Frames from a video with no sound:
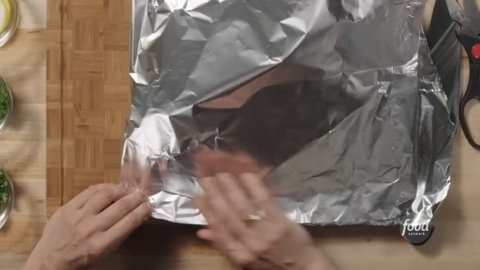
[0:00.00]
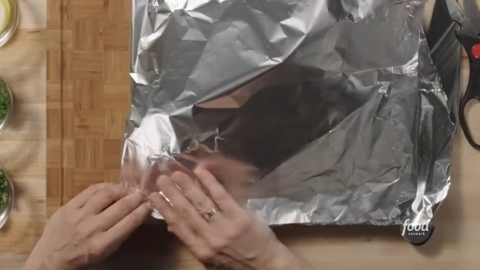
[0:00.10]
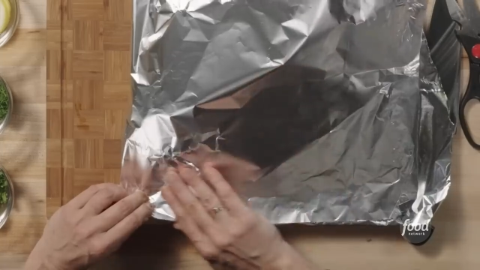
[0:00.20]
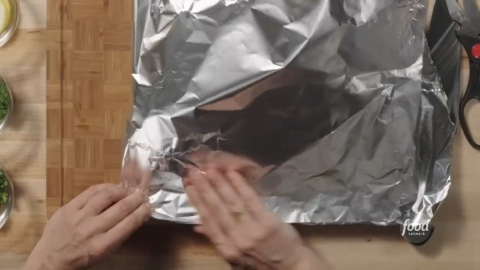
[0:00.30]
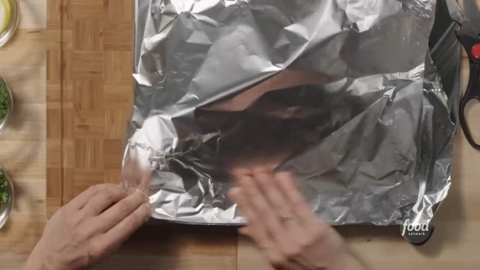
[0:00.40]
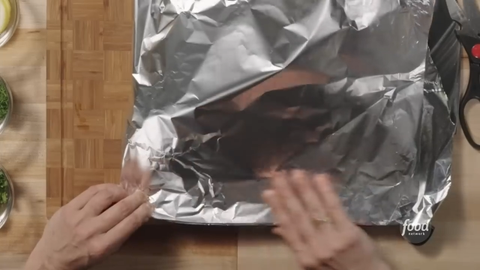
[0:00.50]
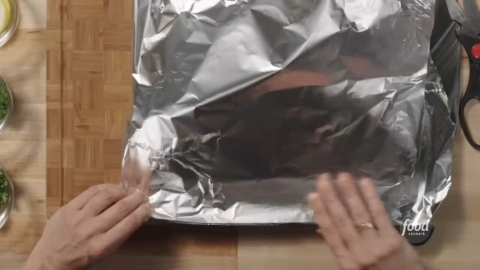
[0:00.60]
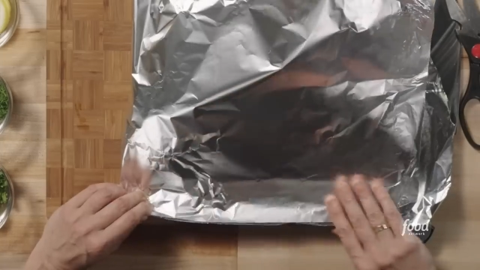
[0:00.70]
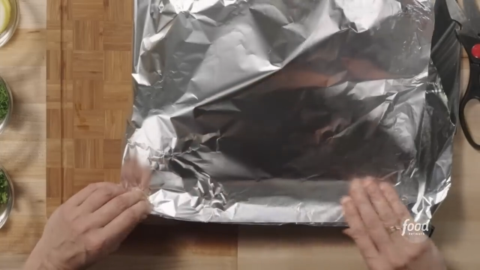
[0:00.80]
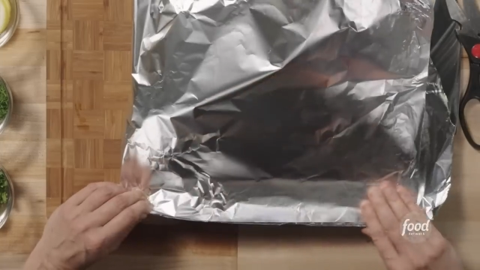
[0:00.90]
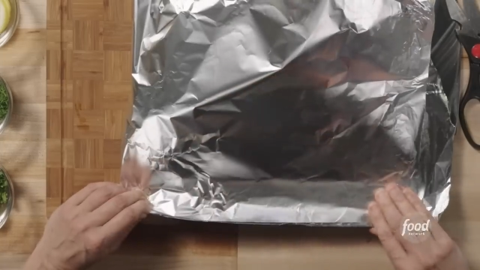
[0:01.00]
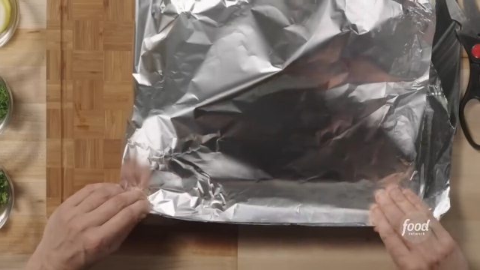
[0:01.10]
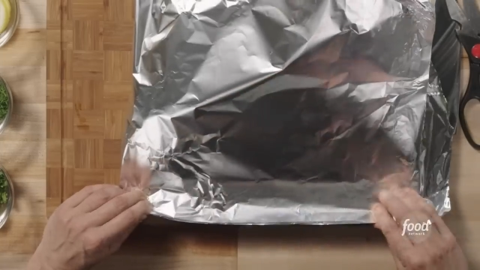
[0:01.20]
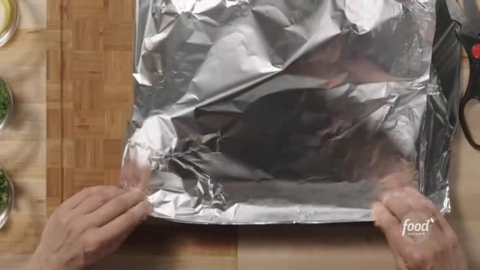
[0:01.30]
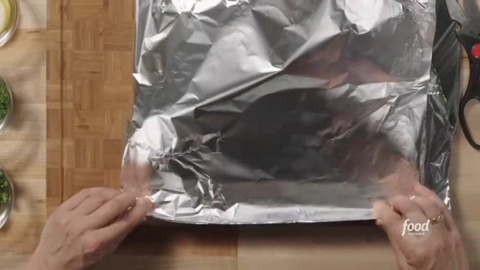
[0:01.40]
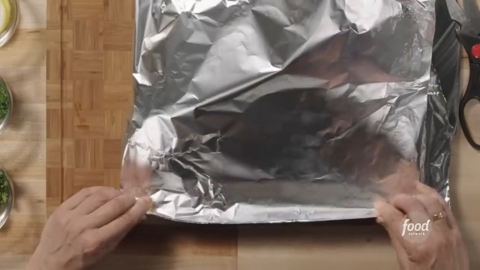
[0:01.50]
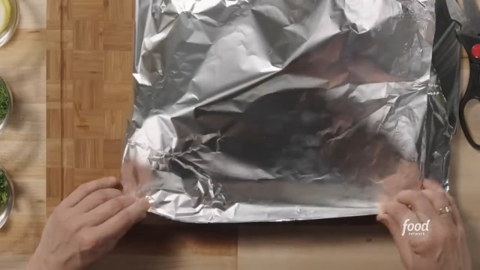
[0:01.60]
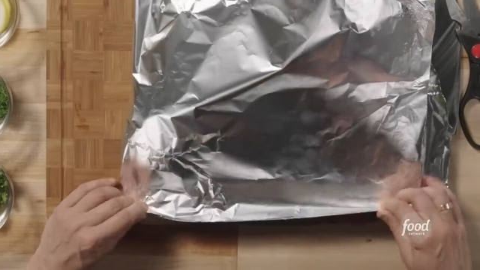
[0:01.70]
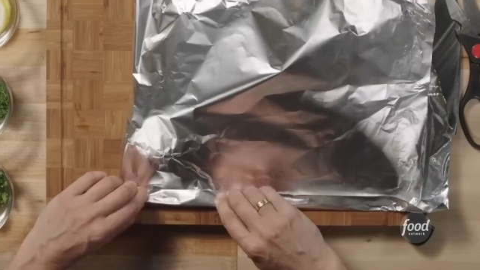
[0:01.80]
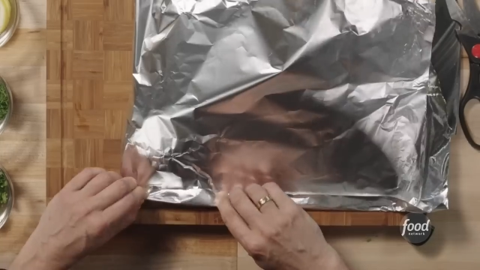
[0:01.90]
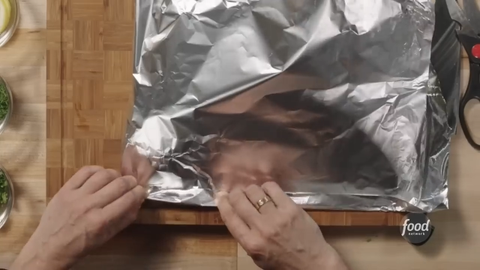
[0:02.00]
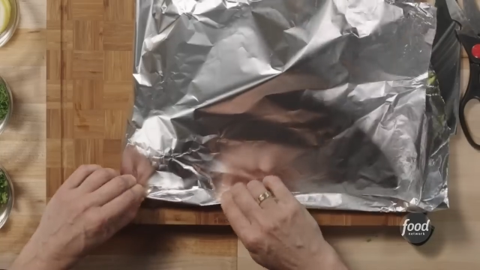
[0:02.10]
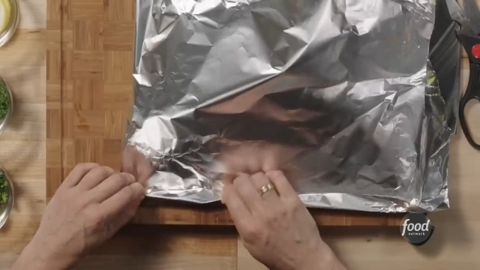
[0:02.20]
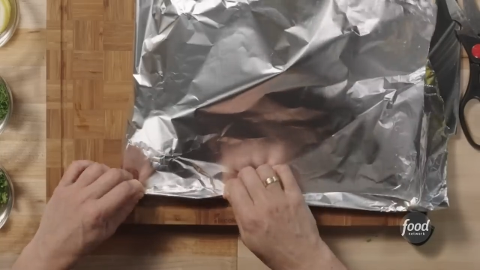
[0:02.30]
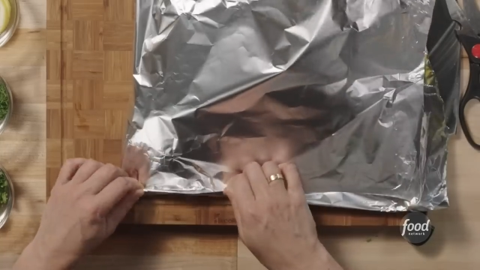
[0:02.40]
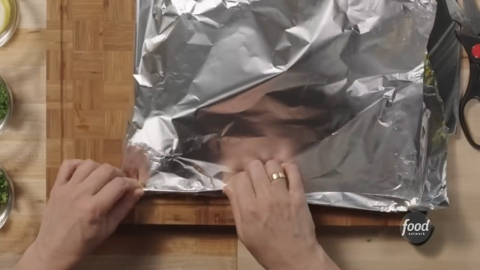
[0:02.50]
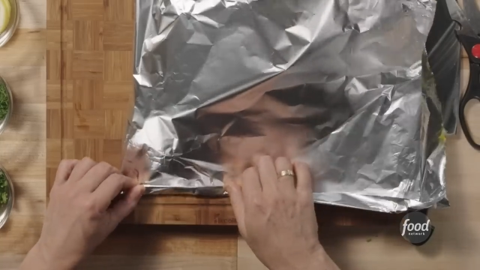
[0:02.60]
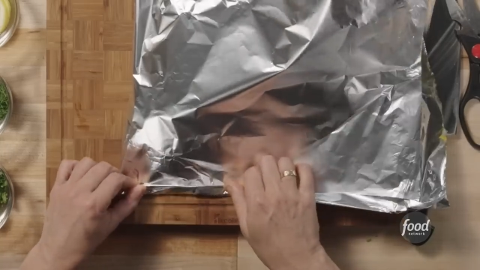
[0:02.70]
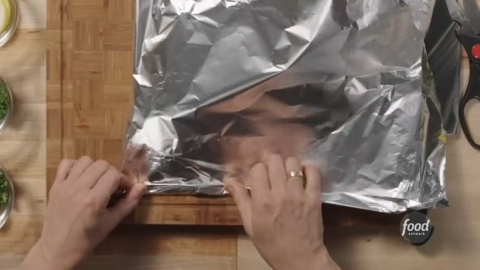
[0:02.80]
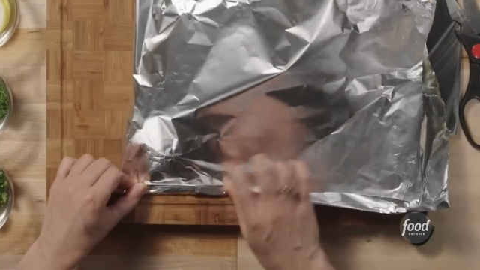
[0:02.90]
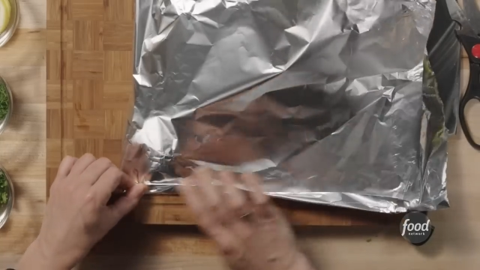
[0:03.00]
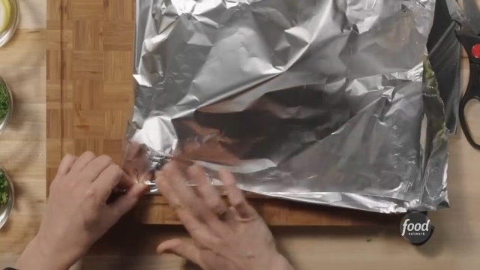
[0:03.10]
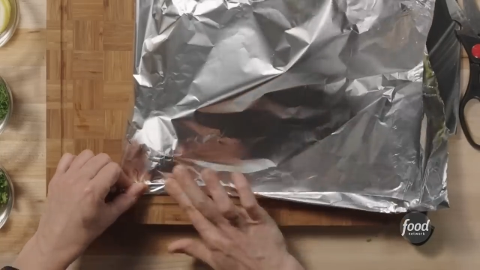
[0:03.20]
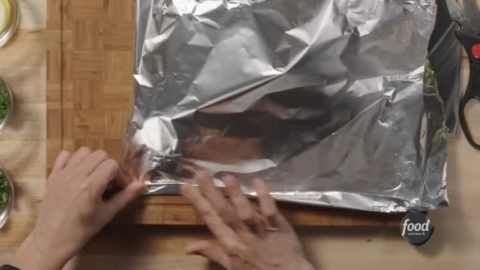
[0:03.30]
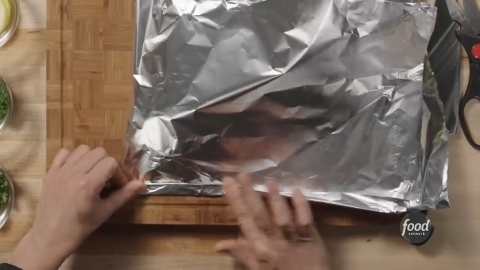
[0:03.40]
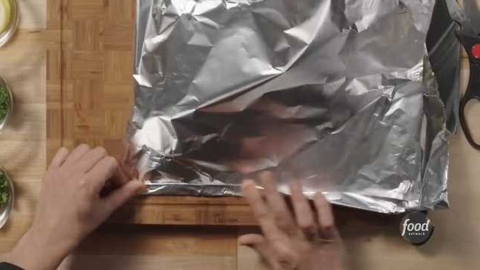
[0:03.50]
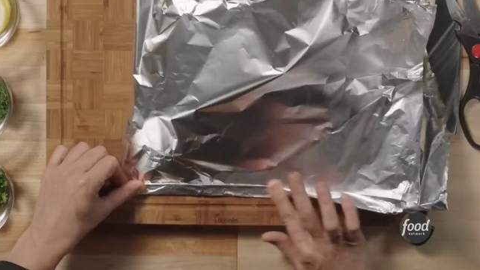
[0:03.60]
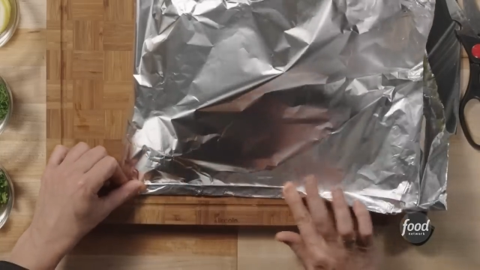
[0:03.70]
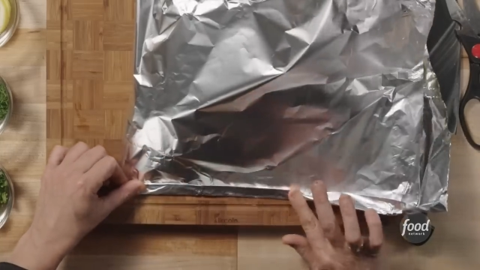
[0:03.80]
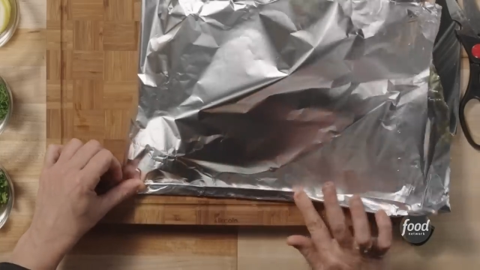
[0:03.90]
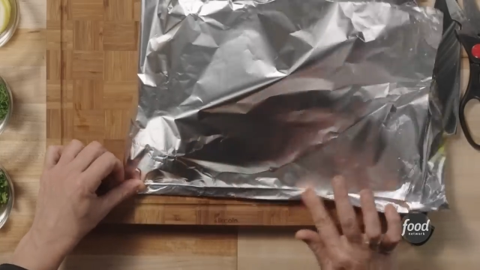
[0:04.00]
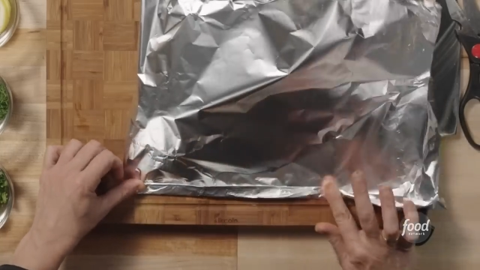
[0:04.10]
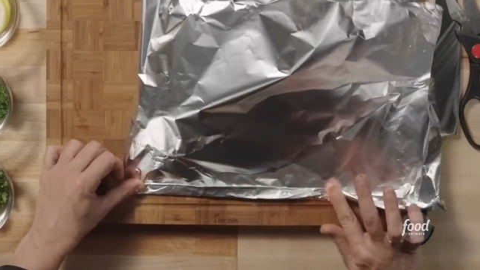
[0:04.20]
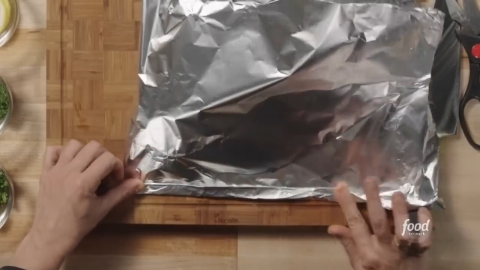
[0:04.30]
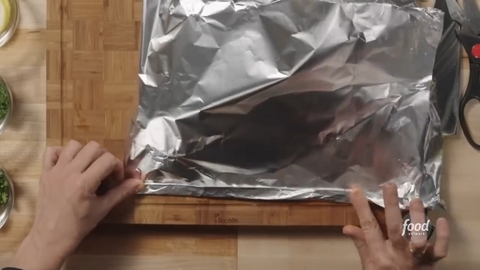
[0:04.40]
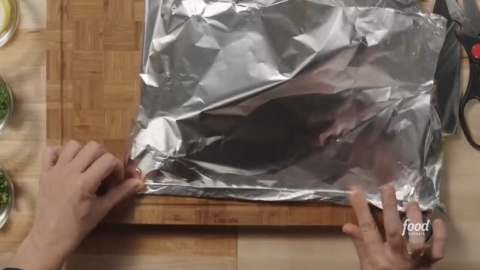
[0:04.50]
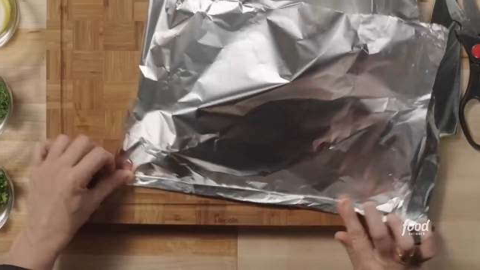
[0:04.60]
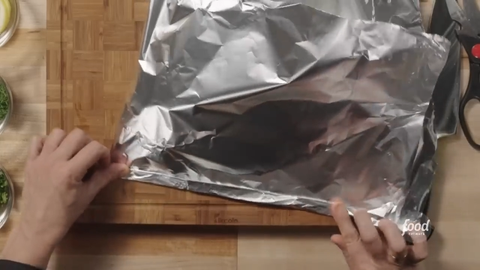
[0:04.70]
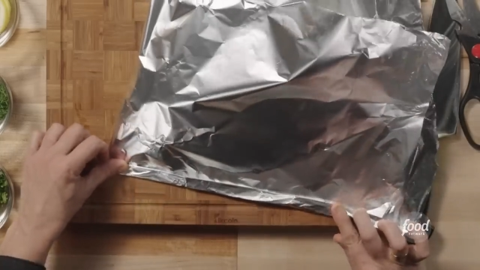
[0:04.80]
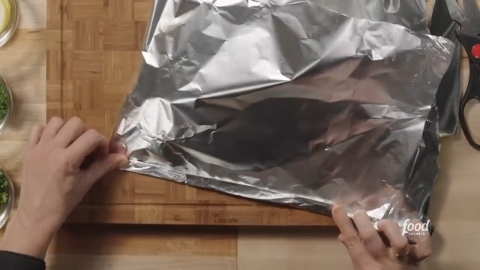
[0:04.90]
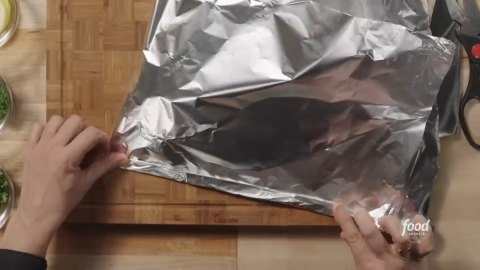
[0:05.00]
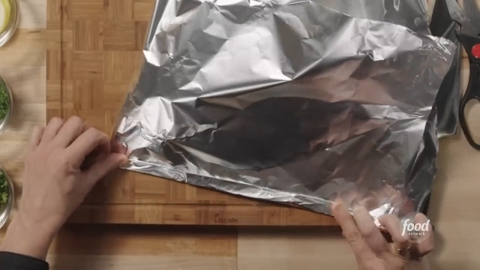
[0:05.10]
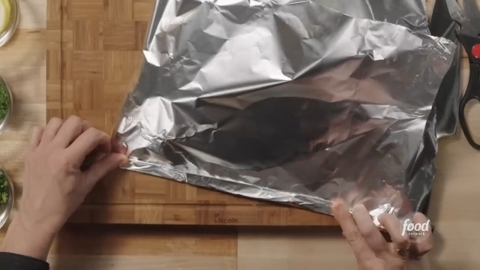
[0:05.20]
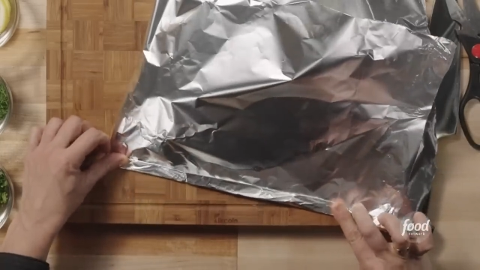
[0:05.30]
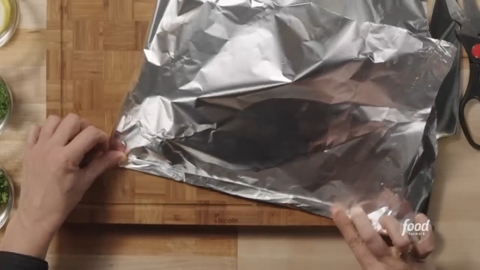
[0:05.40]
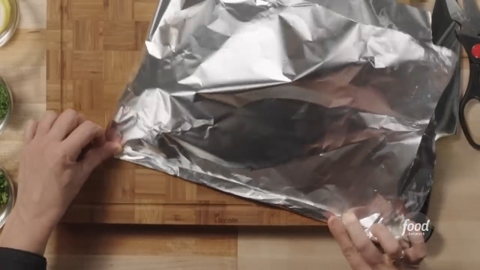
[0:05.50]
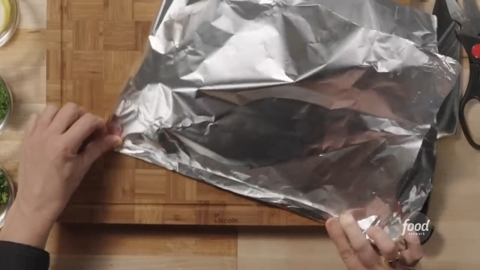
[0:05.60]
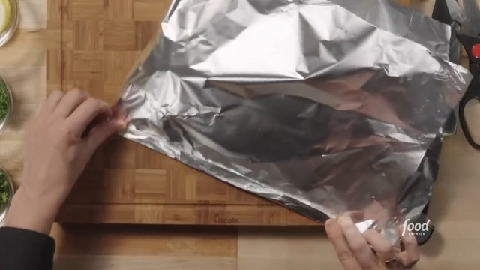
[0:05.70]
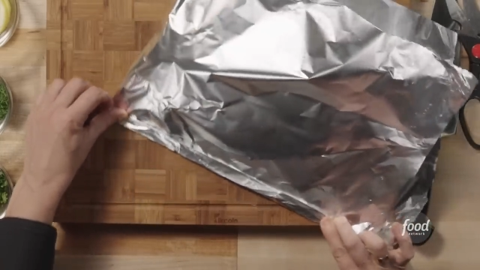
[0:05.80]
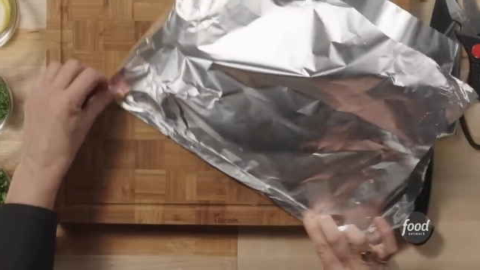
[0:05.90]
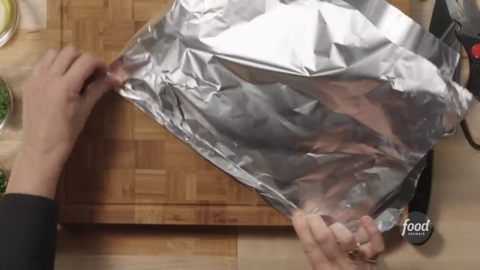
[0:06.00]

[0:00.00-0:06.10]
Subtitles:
(no speaker visible)